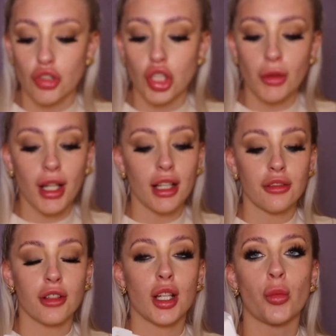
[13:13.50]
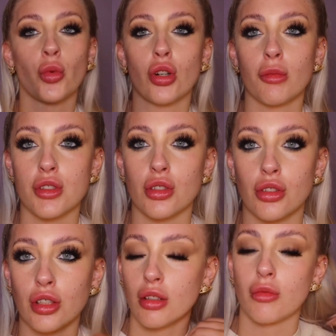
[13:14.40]
True Ivory and Warm
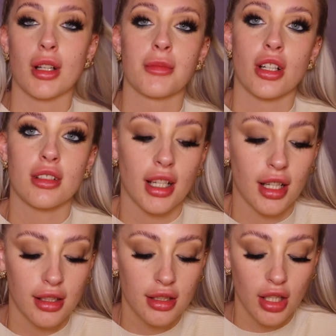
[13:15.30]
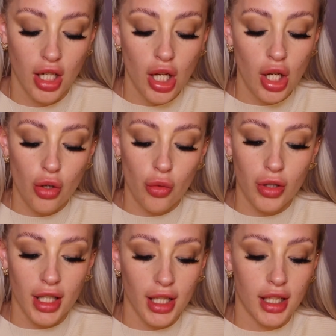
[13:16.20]
Sun when I'm not tanned.
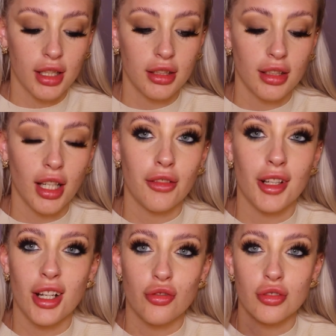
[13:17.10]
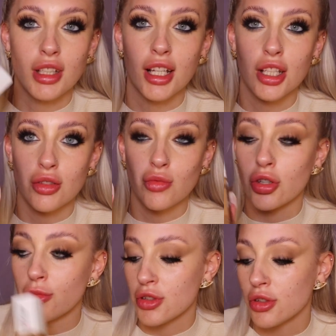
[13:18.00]
When I have a natural tan, I use
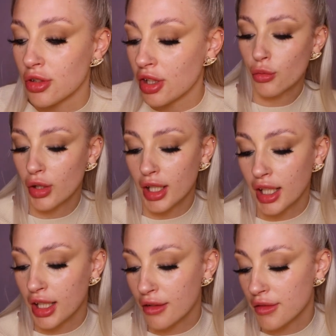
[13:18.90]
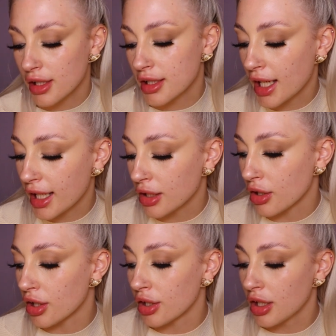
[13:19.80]
Warm Sun. When I have tan
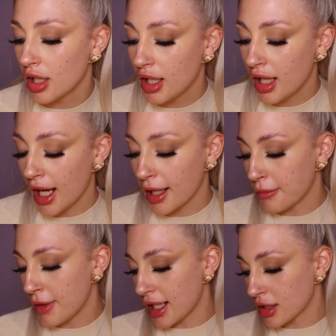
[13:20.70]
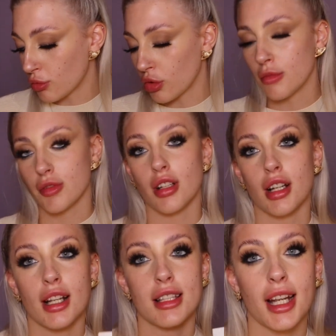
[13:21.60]
on, I mix Warm Sun
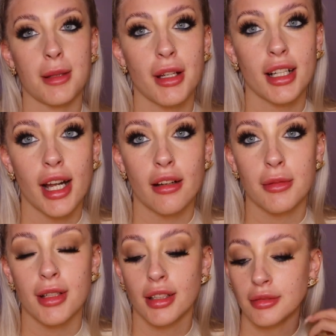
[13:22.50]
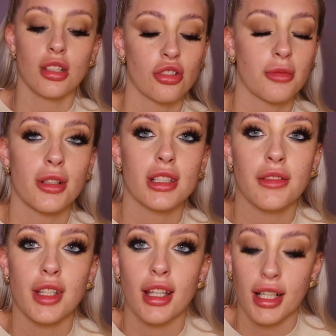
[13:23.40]
and a tiny bit of caramel, just because I
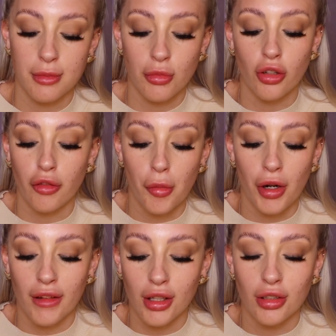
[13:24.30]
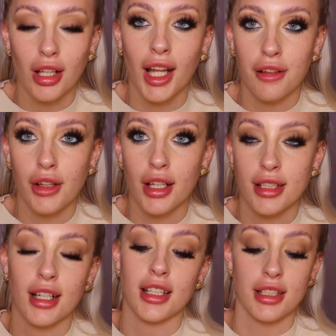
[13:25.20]
feel like it's more of a brownie colour like fake
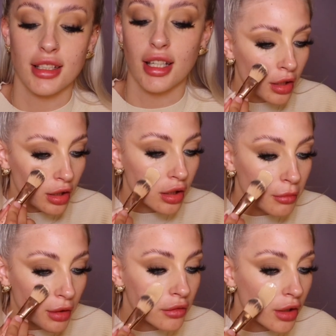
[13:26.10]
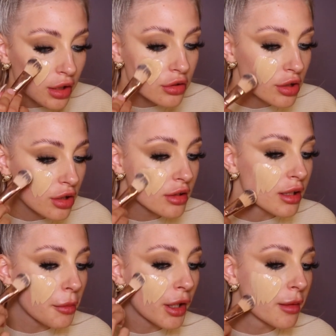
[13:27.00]
tan is. I've not actually used
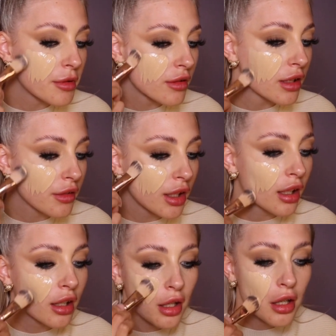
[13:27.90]
any primers or anything.